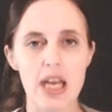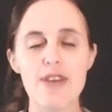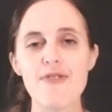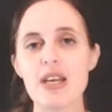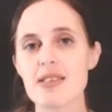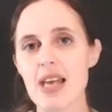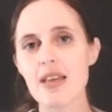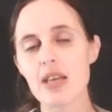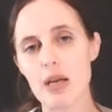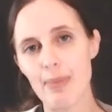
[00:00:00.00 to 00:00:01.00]
If they
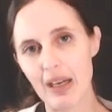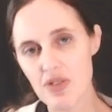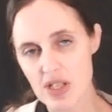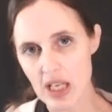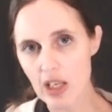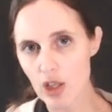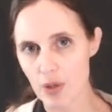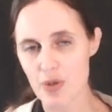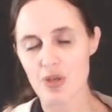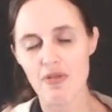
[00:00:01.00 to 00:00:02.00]
say the amount is
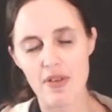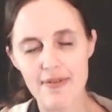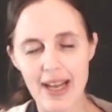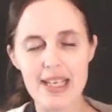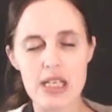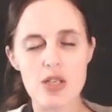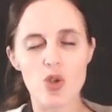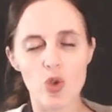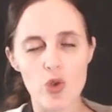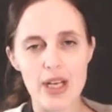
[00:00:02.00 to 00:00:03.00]
inclusive, the VAT
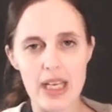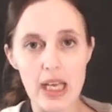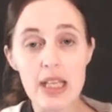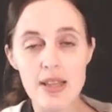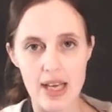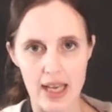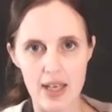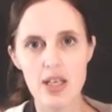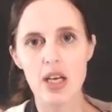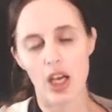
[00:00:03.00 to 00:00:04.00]
is already in
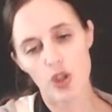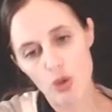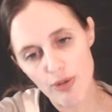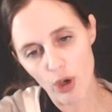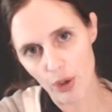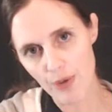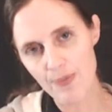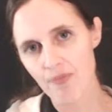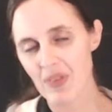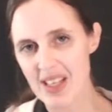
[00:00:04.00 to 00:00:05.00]
there and you've got to
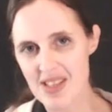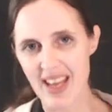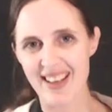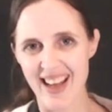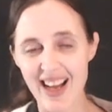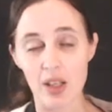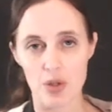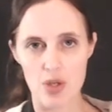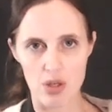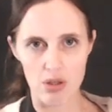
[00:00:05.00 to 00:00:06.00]
take it
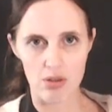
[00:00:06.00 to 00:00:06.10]
out